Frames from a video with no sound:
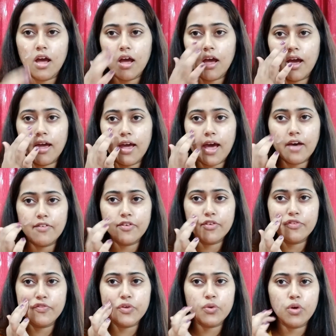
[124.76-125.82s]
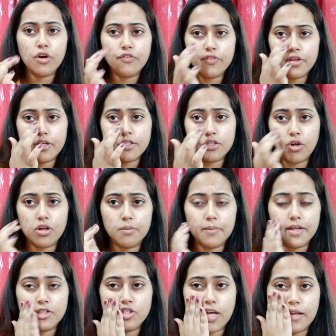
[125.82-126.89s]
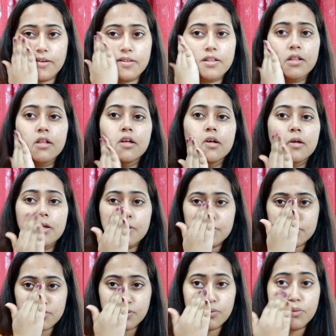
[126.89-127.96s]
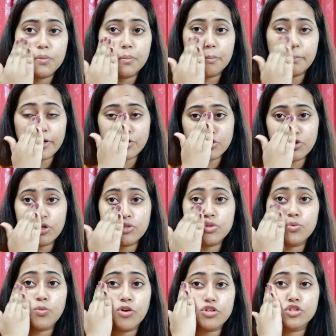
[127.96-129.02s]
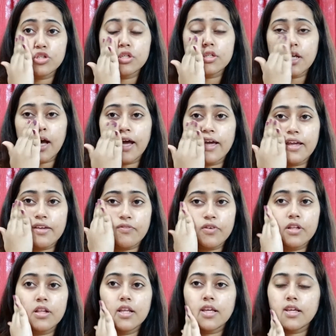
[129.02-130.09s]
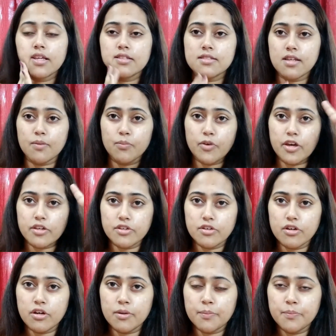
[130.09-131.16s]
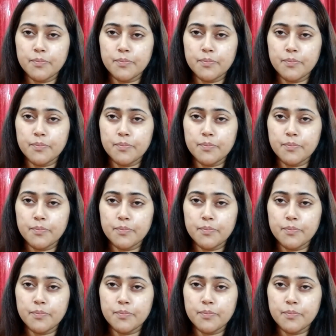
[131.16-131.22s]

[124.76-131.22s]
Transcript: I have a review of it on my channel, so make sure to watch it. I will link it somewhere here.